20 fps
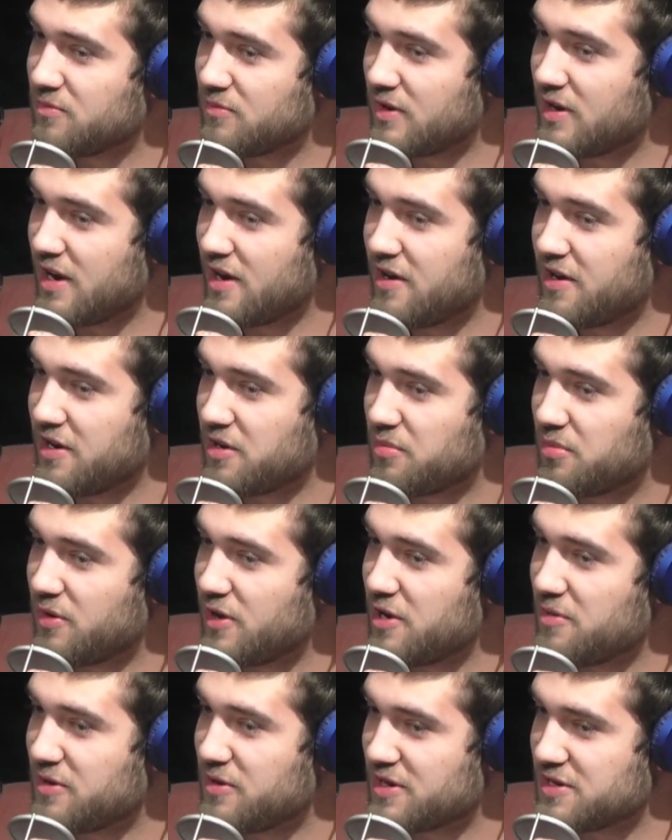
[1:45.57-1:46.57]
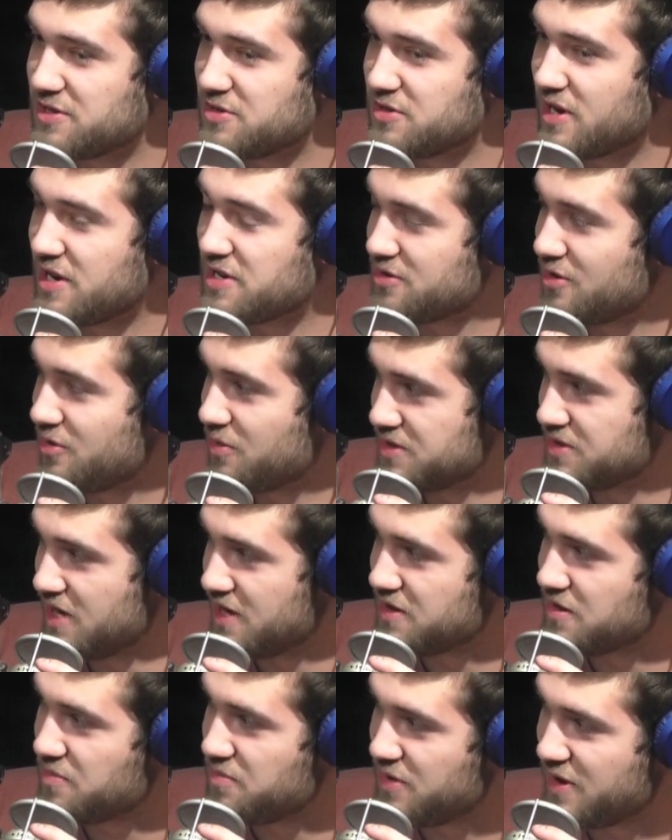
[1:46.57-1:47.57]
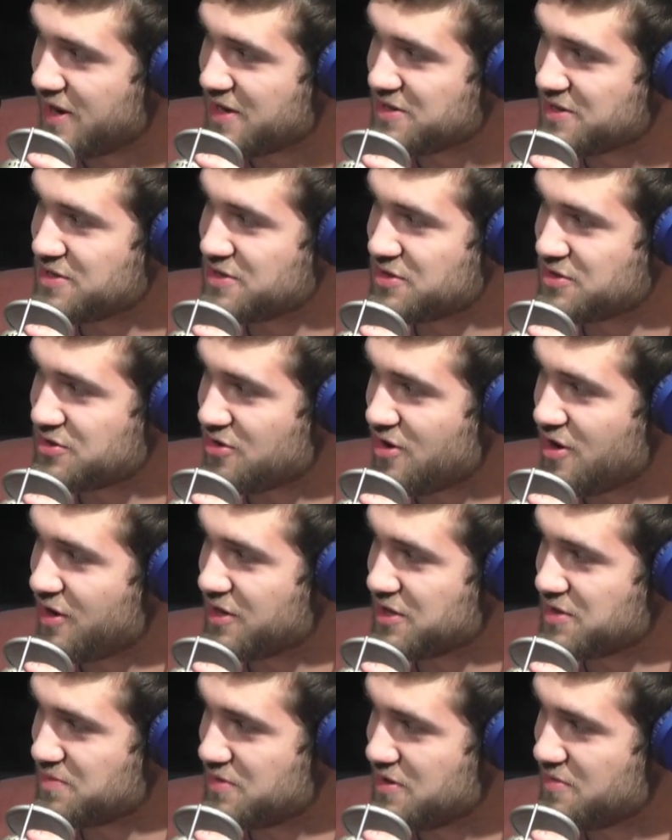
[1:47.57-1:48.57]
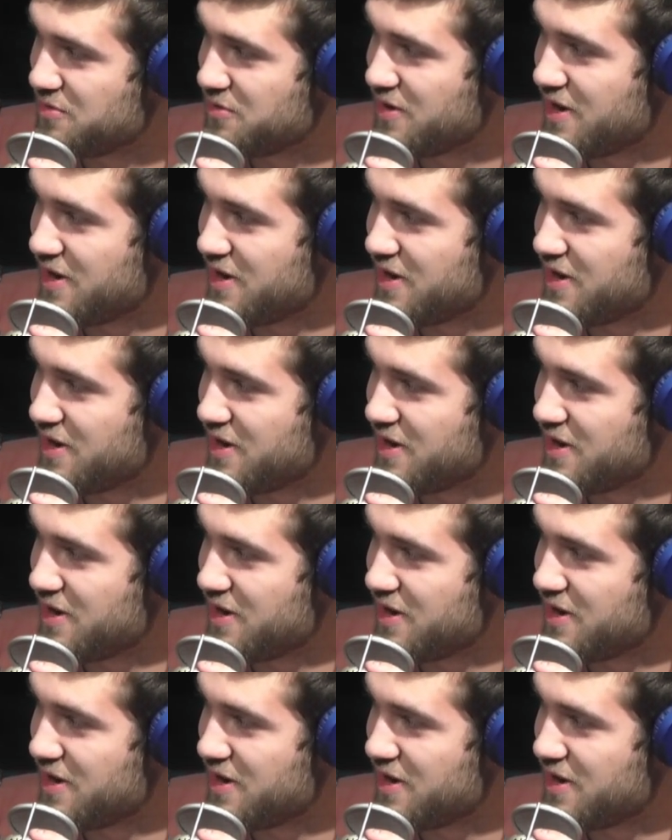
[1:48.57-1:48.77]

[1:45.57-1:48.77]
in the area to play because you guys always had the biggest and strongest people.